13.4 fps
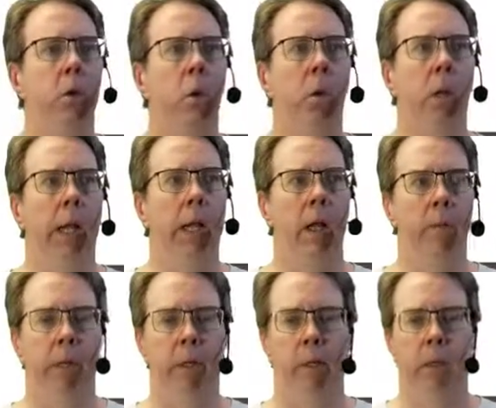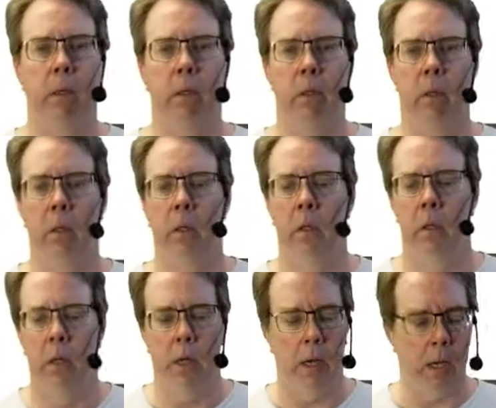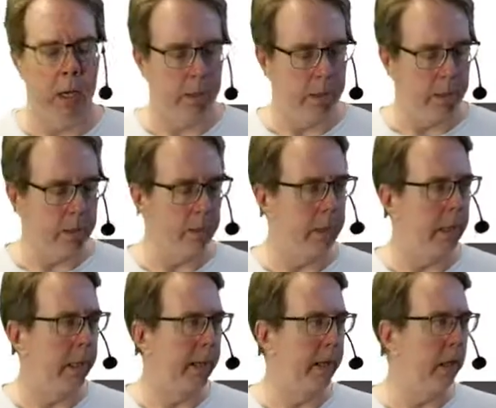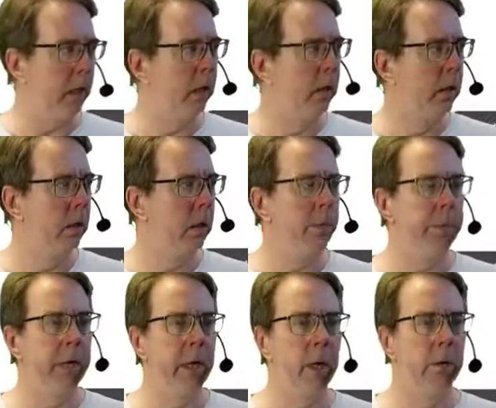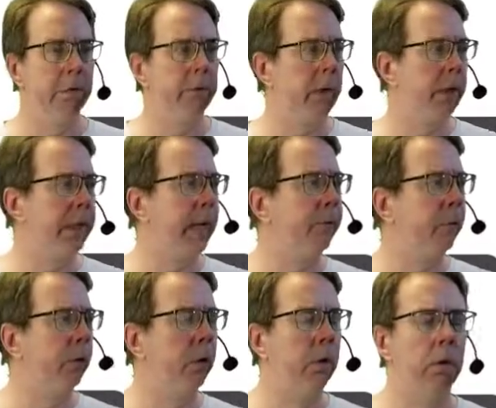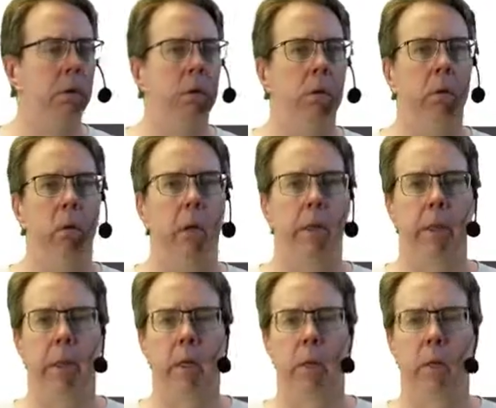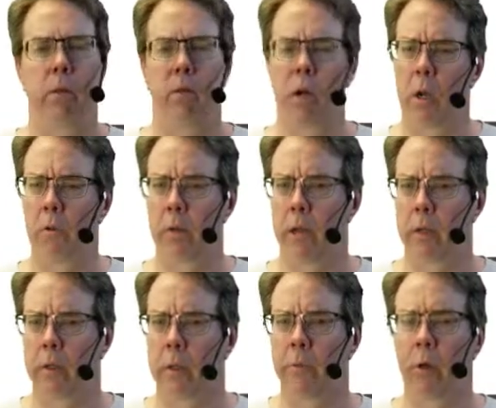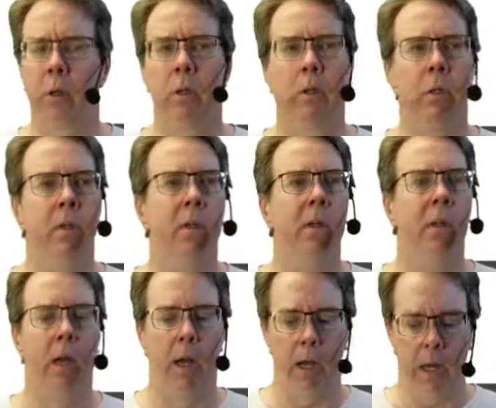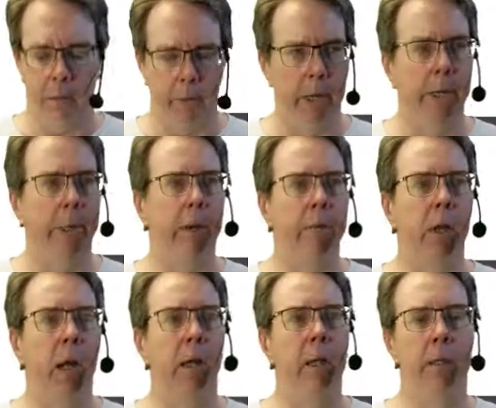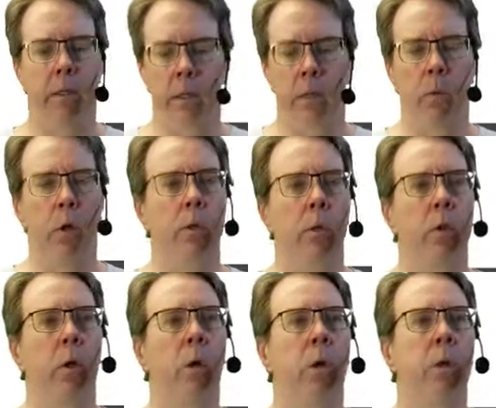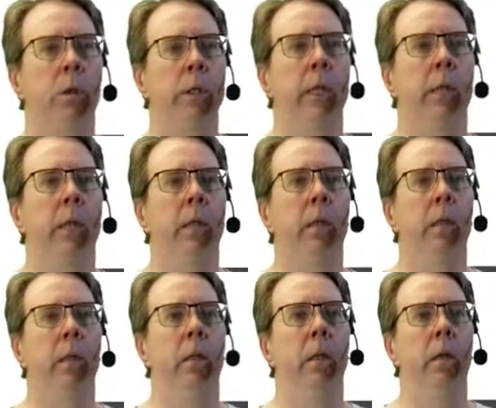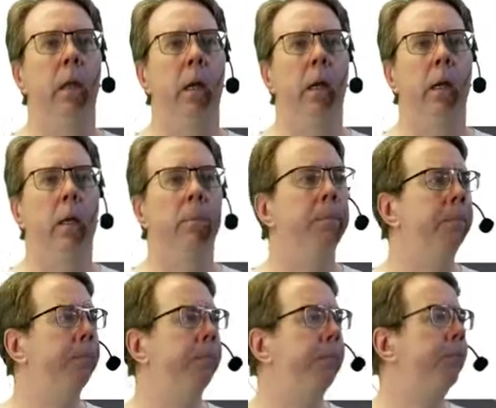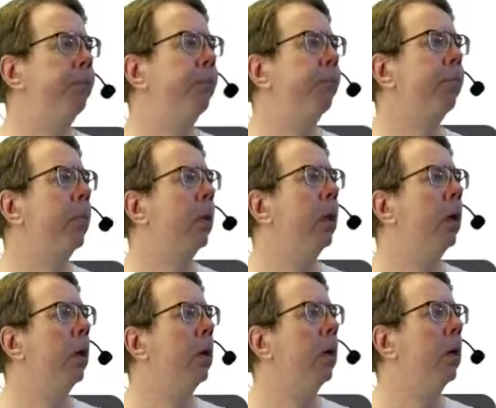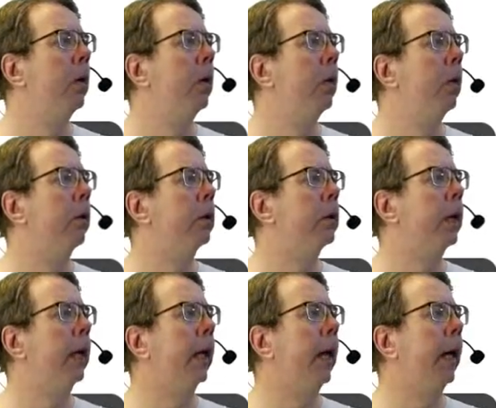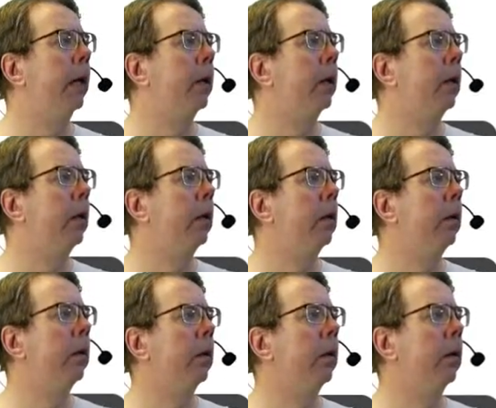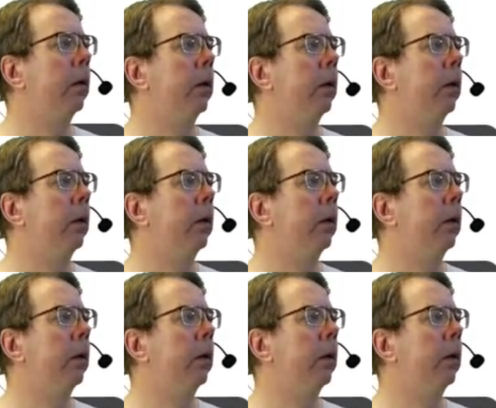Total Element. Uh, this is a company out of uh, Denver I think, Colorado somewhere. Um, and they've got, you see the ones with the holes in it. Um, where is that at? So